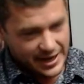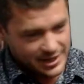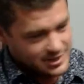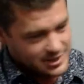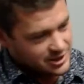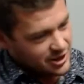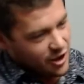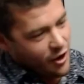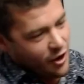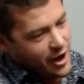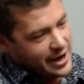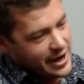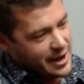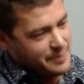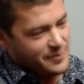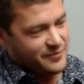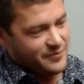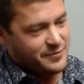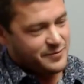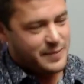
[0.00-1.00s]
had a
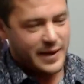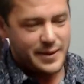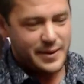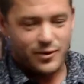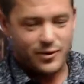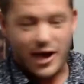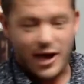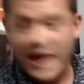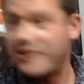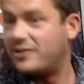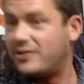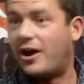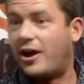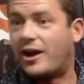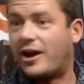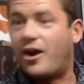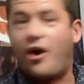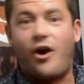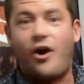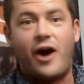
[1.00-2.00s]
lineup of people. I had to
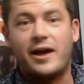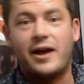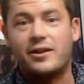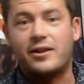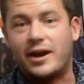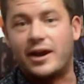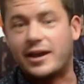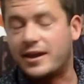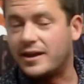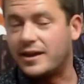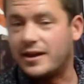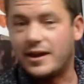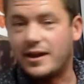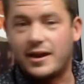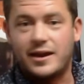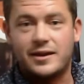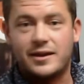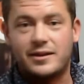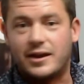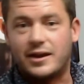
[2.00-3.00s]
like hire like
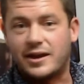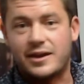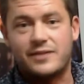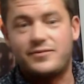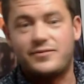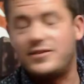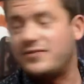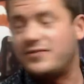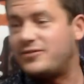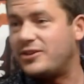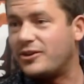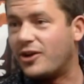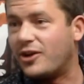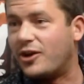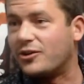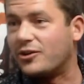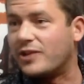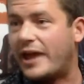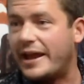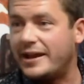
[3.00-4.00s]
a
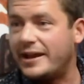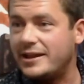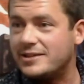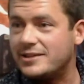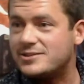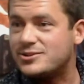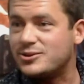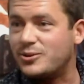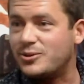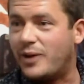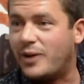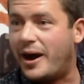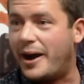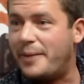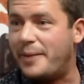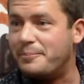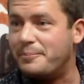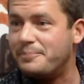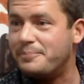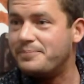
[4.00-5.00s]
50-year-old lady to
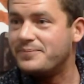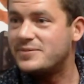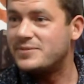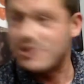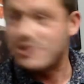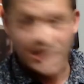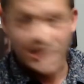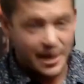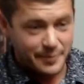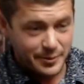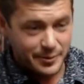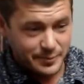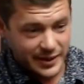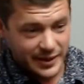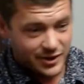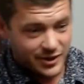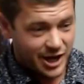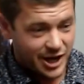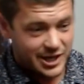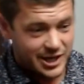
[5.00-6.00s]
come and
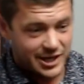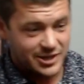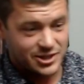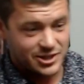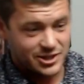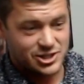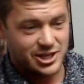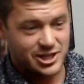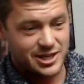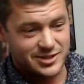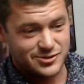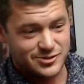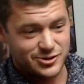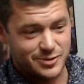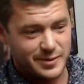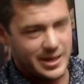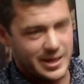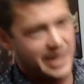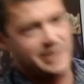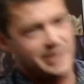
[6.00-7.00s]
be like in the cheese
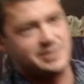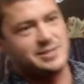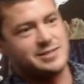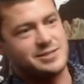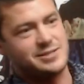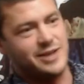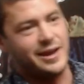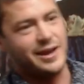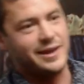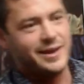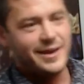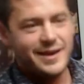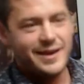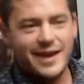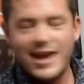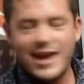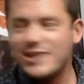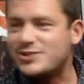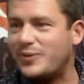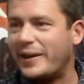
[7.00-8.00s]
room, and here's this like
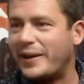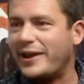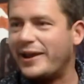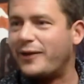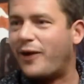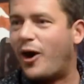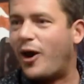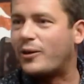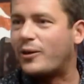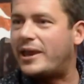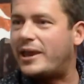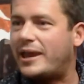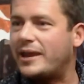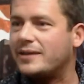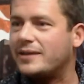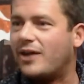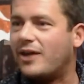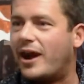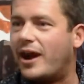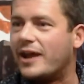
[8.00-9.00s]
20-year-old
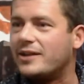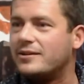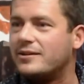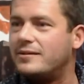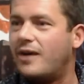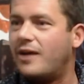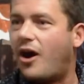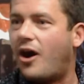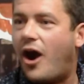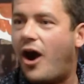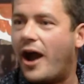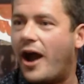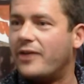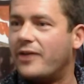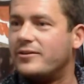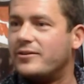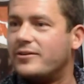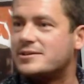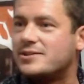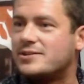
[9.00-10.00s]
kid like
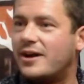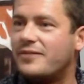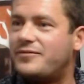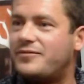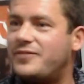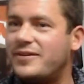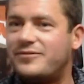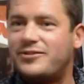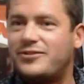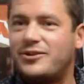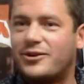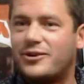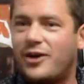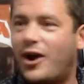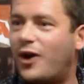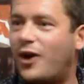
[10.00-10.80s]
hiring this like 50-year-old.